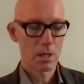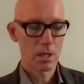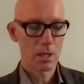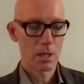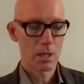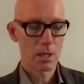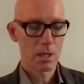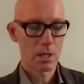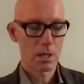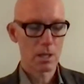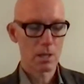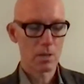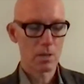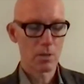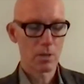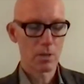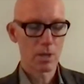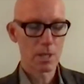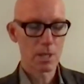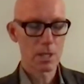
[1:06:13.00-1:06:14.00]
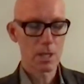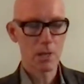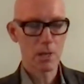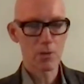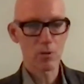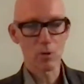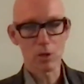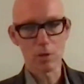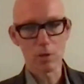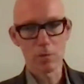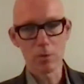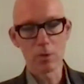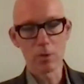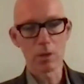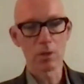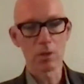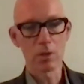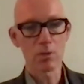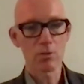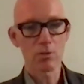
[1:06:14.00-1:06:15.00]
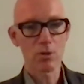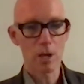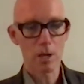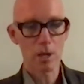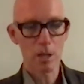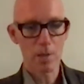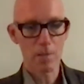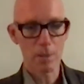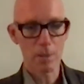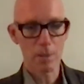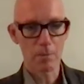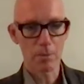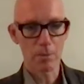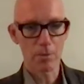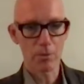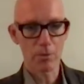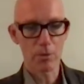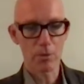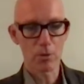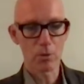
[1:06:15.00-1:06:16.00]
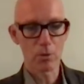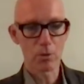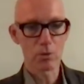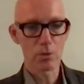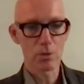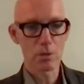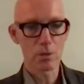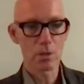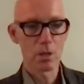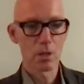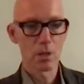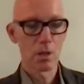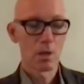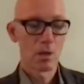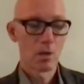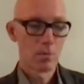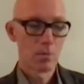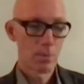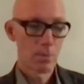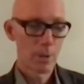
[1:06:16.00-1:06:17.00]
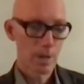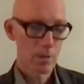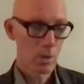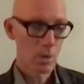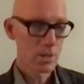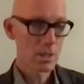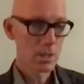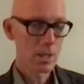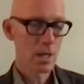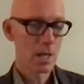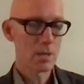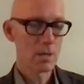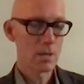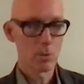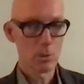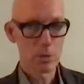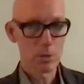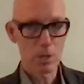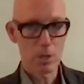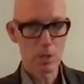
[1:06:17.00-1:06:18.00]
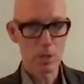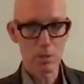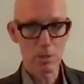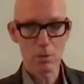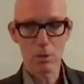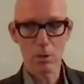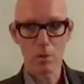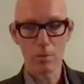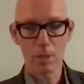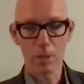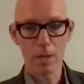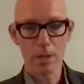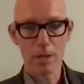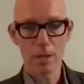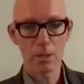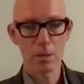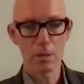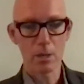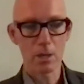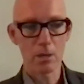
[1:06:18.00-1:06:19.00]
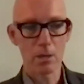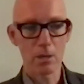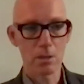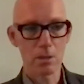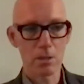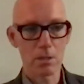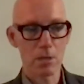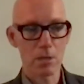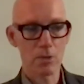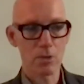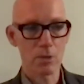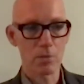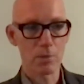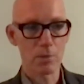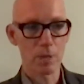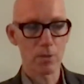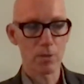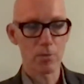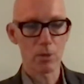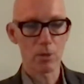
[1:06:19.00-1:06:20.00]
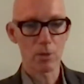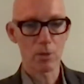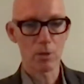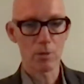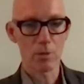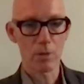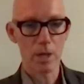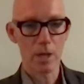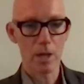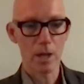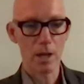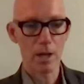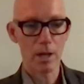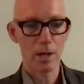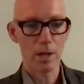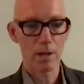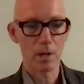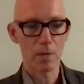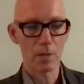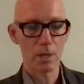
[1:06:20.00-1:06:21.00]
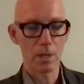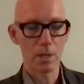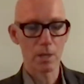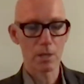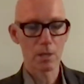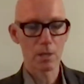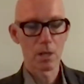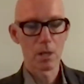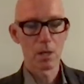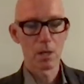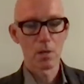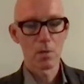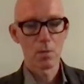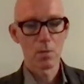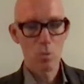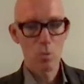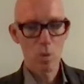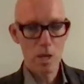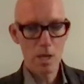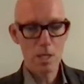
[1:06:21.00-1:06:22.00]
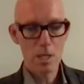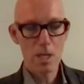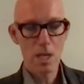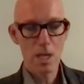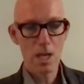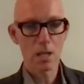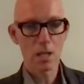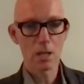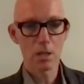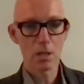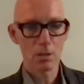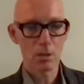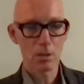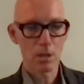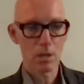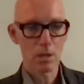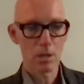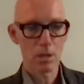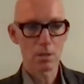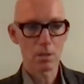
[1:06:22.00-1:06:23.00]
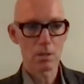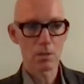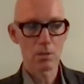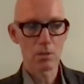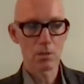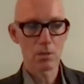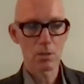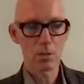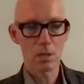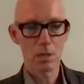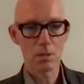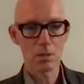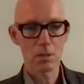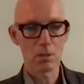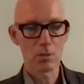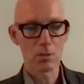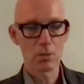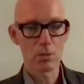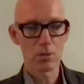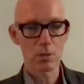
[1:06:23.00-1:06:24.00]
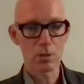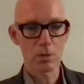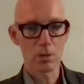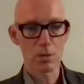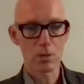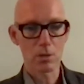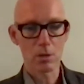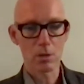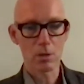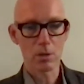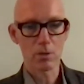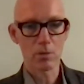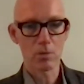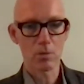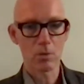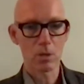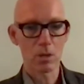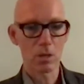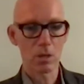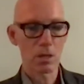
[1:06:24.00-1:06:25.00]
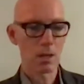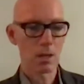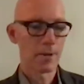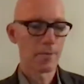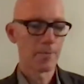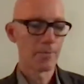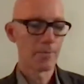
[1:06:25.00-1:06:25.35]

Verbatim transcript: it the international community is trying to come up with solutions but once again, to also circle back to our discussion about the role of academics, we're telling you that this two state solution is not going to work.